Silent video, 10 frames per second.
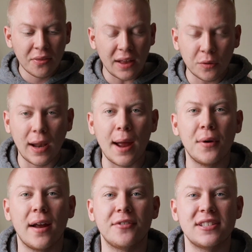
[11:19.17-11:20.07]
that's what I
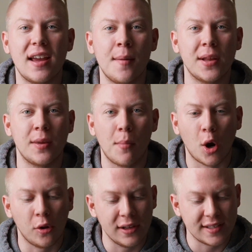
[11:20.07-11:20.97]
would have to say about the
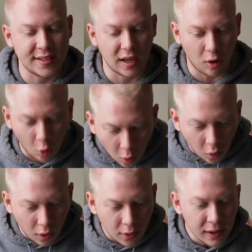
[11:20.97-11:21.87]
Marlins as a
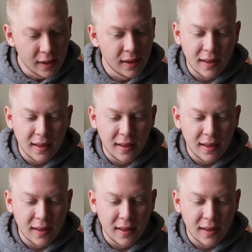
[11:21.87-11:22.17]
whole.